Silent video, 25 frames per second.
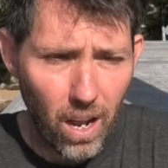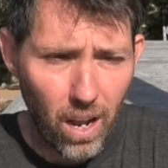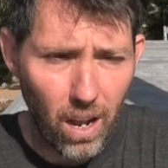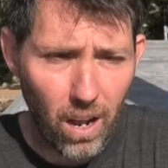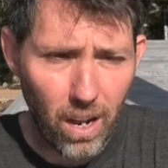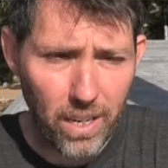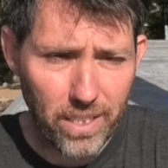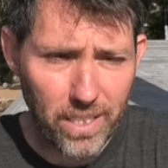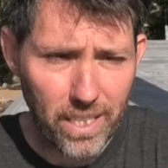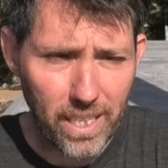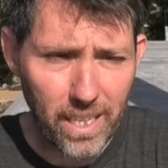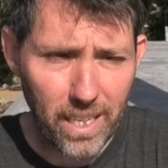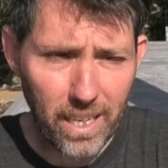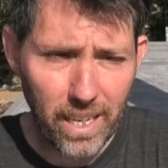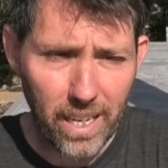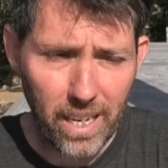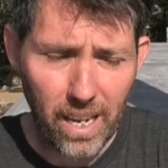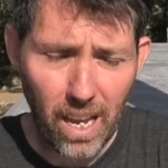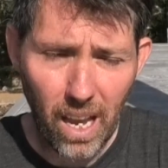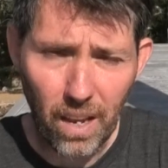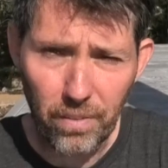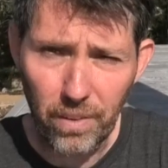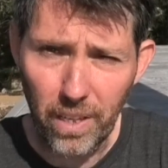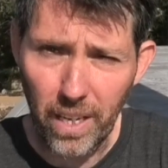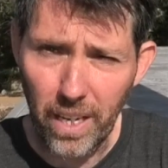Ideally,
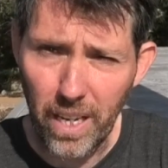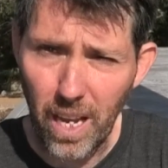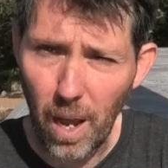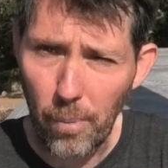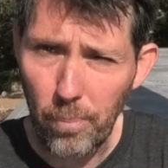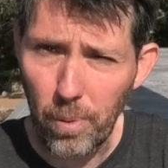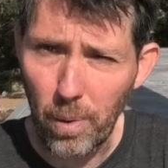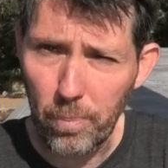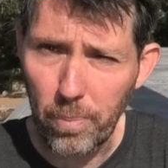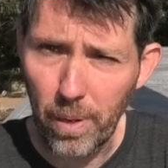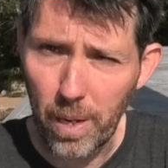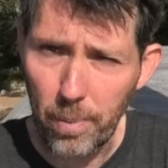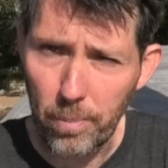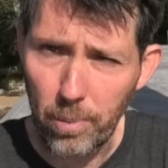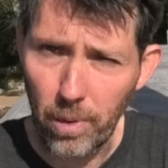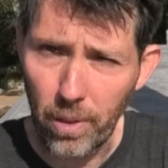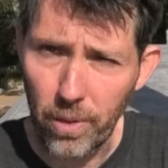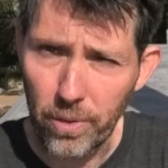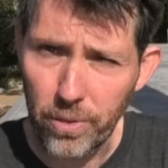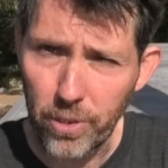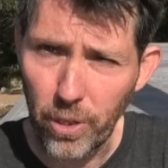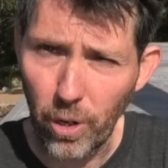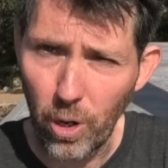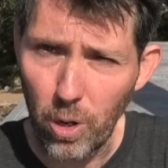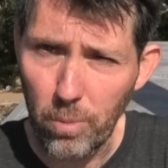having a couple of people on
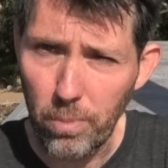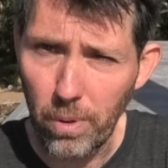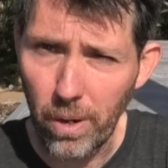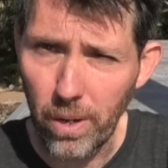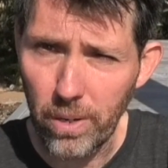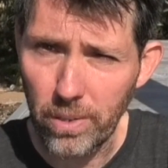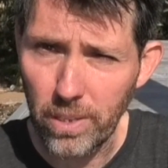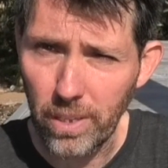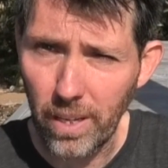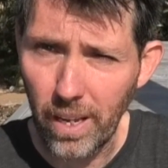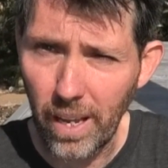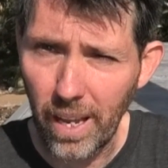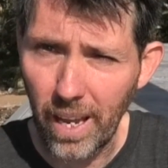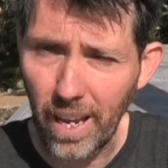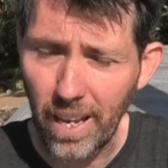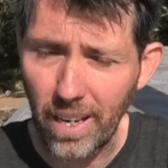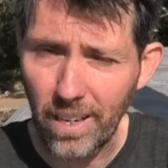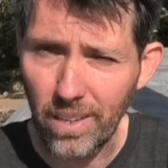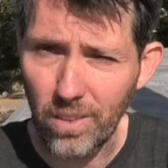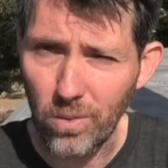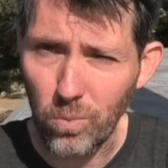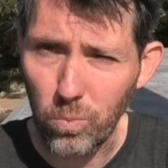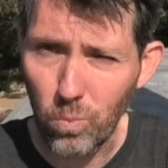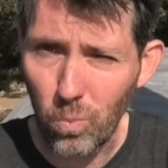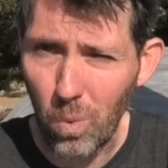the towboat
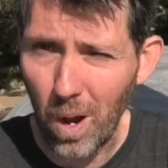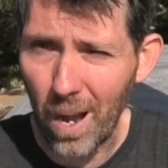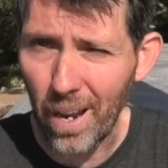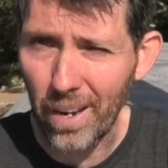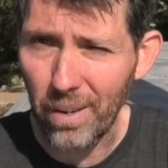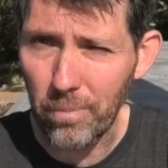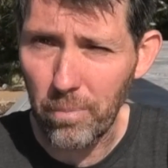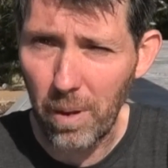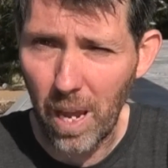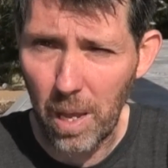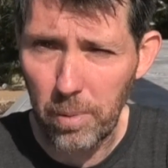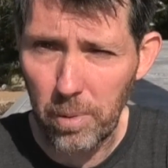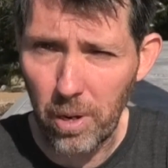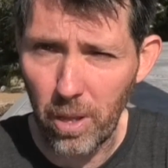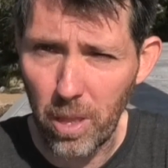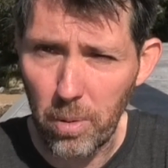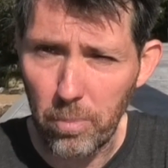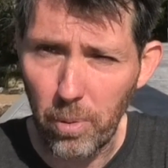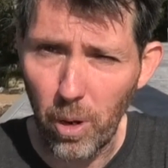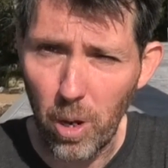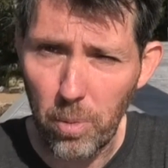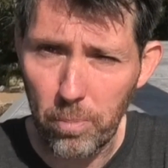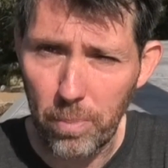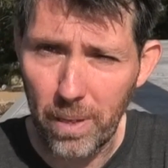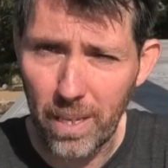and one maybe on the
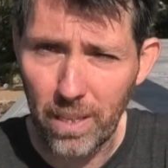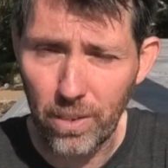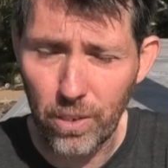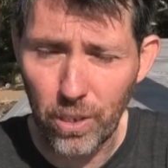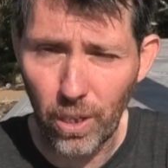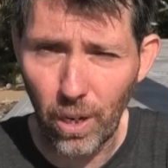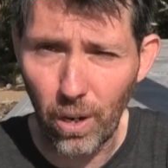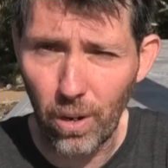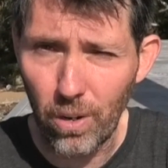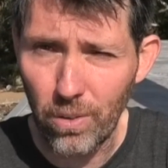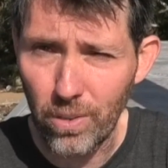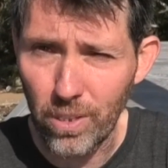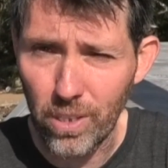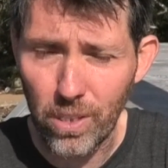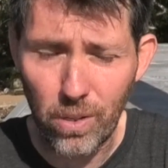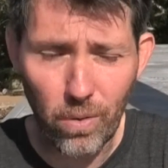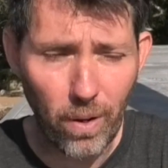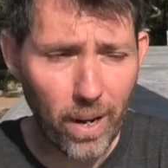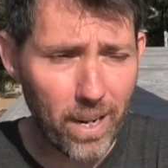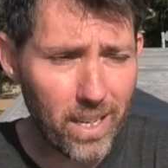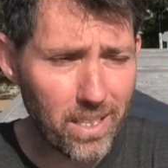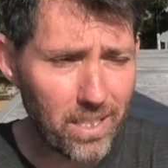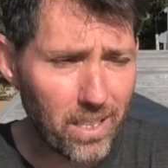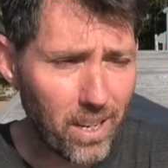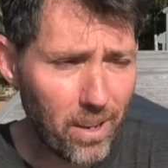boat being towed is
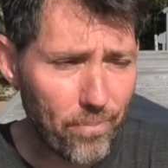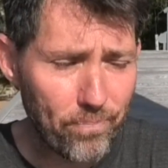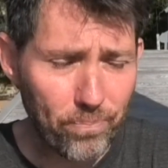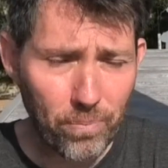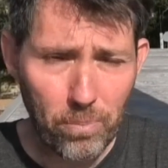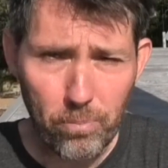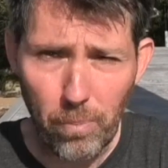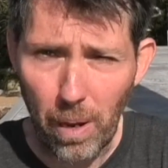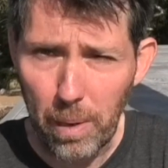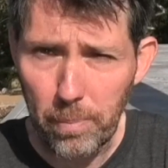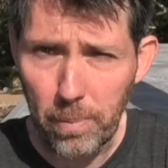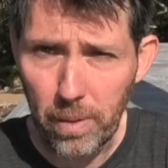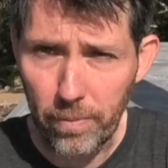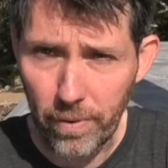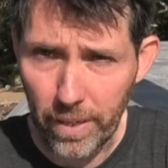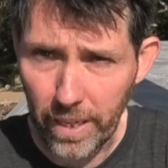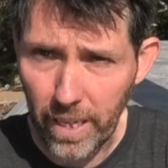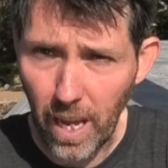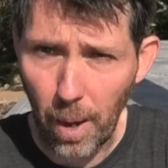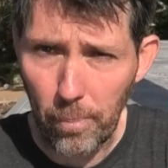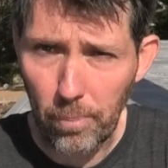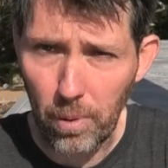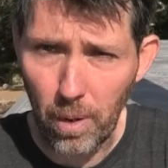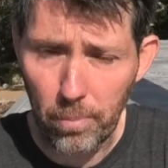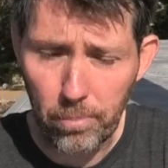great. Maybe even a
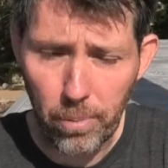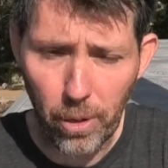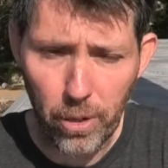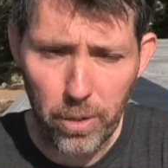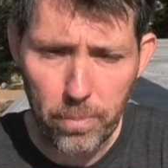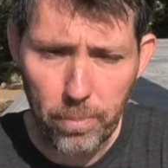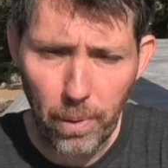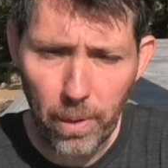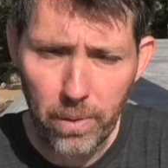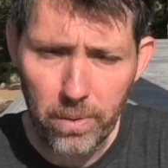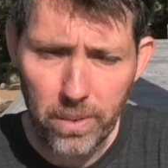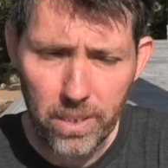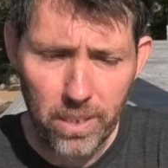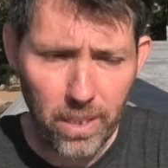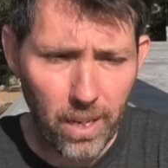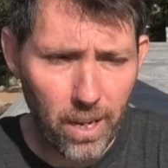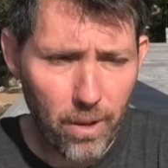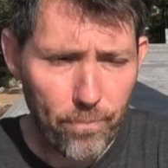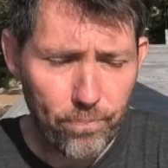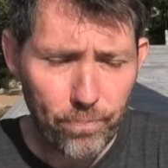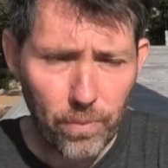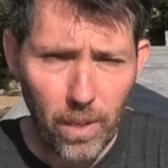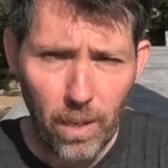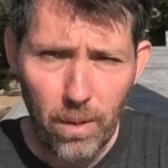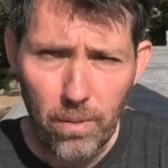couple on both boats.
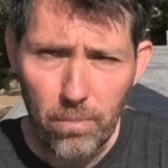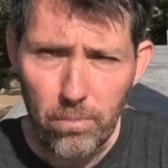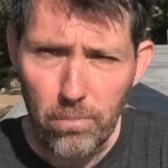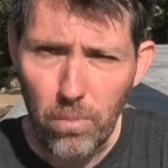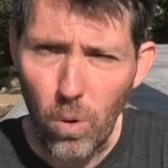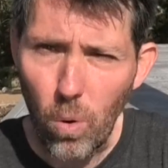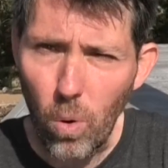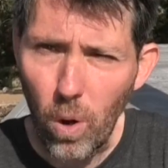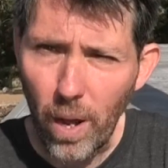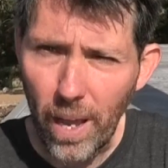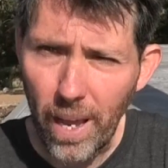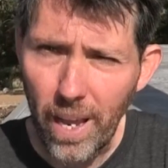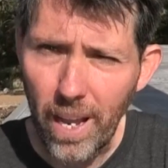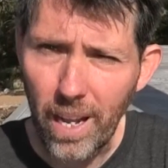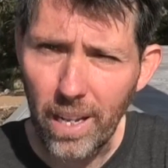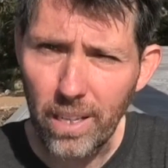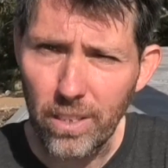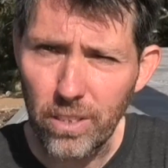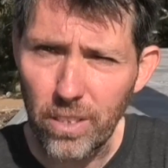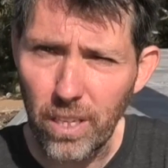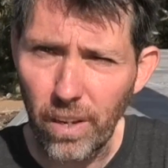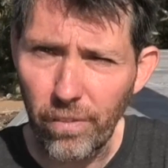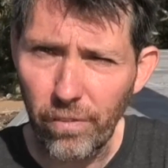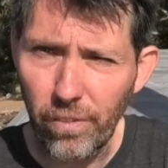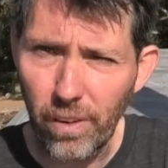More
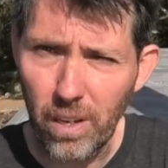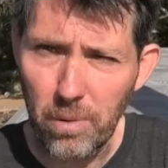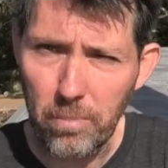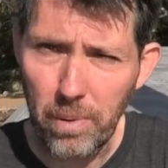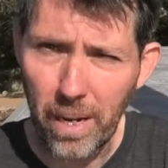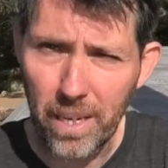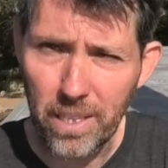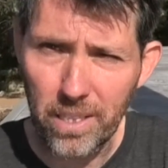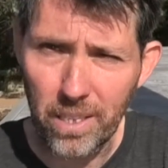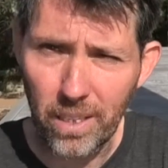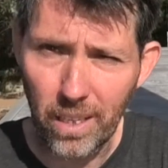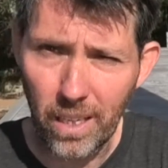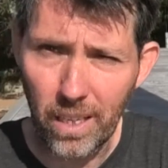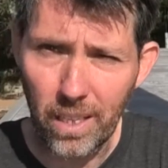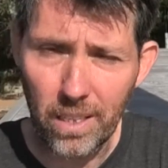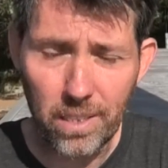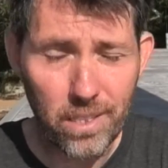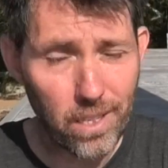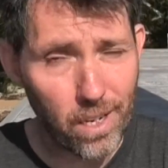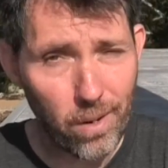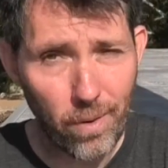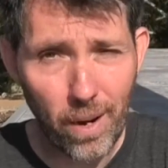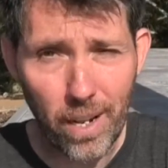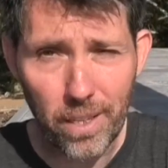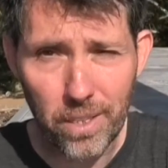hands definitely makes it
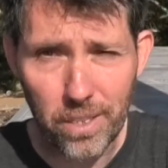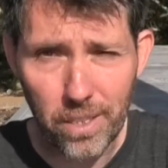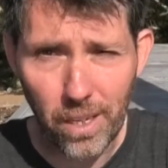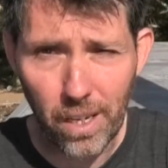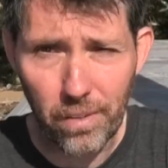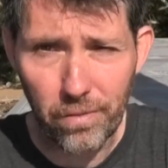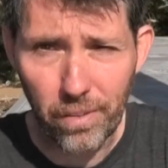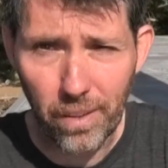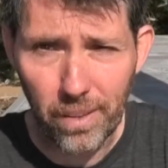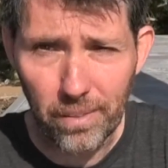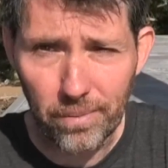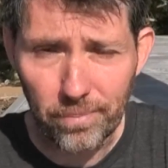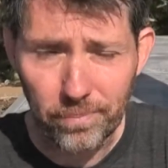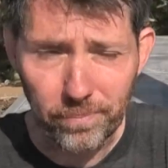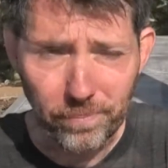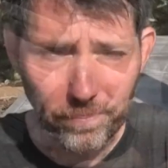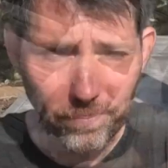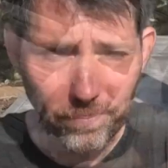easier and safer.